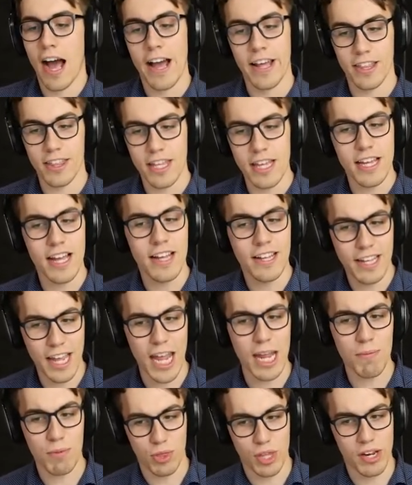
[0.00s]
I think
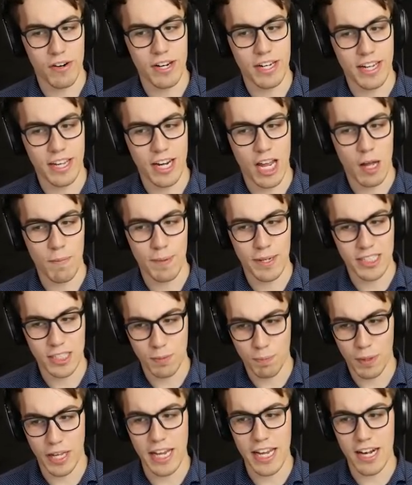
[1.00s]
game theory can help
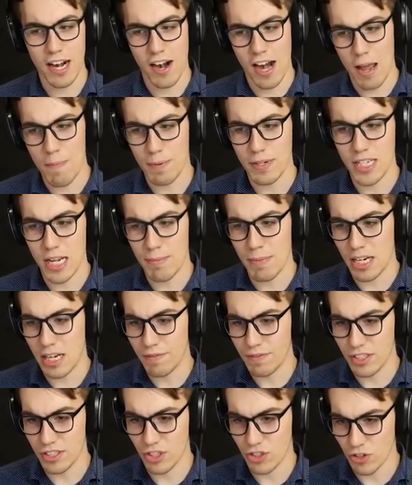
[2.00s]
explain our
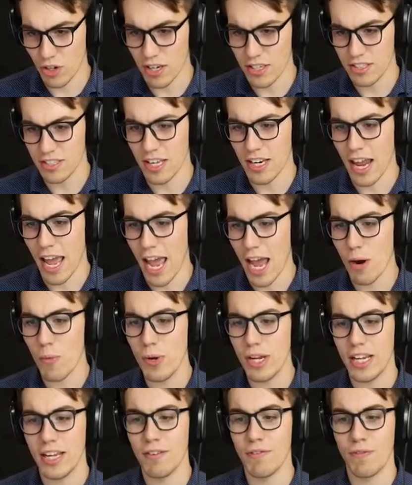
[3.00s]
epidemic of distrust and how
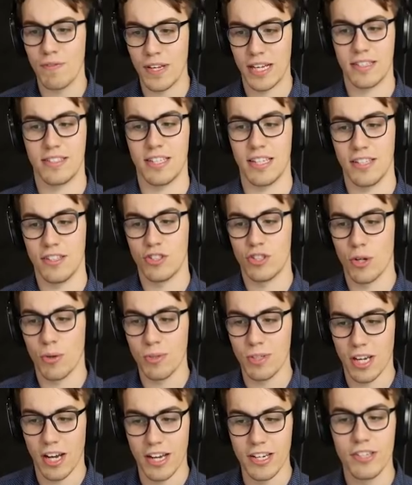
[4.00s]
we can fix it.
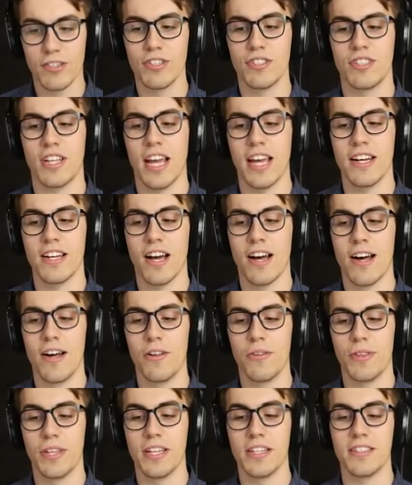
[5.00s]
So to understand
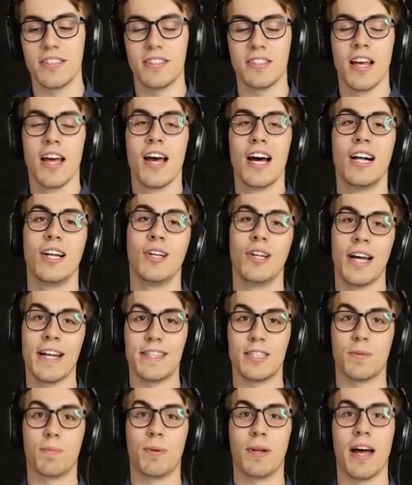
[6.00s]
all this,
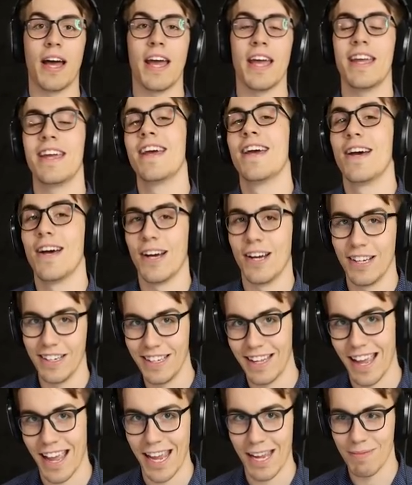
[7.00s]
let's play a
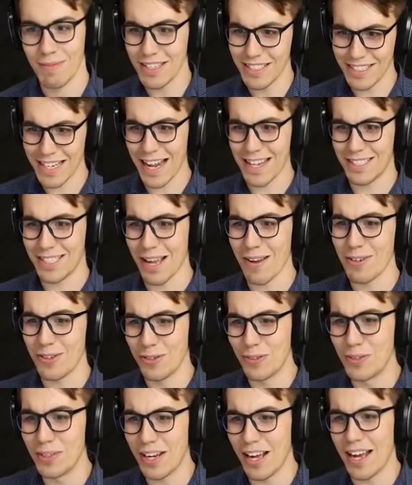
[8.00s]
game. Doesn't that sound
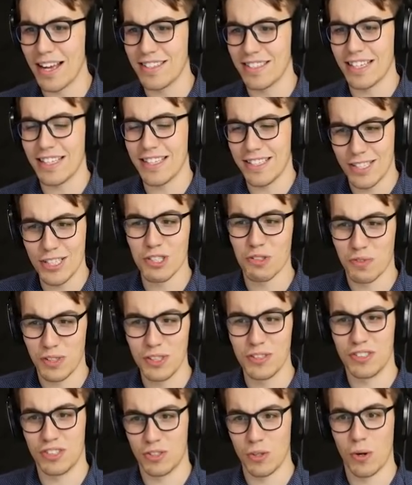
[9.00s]
cool, guys? Like, this is a
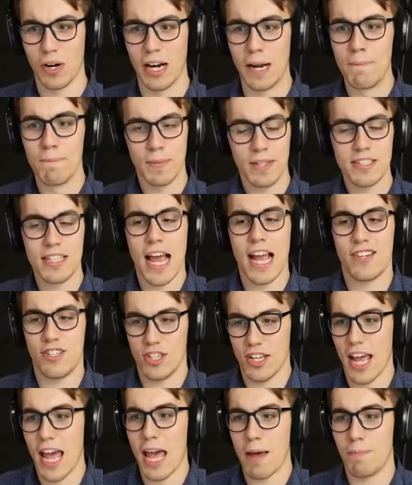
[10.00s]
real story. This
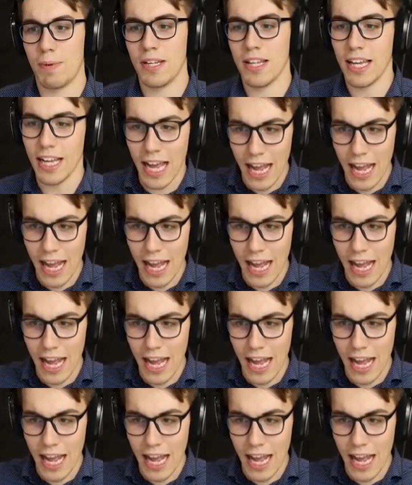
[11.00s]
actually happened.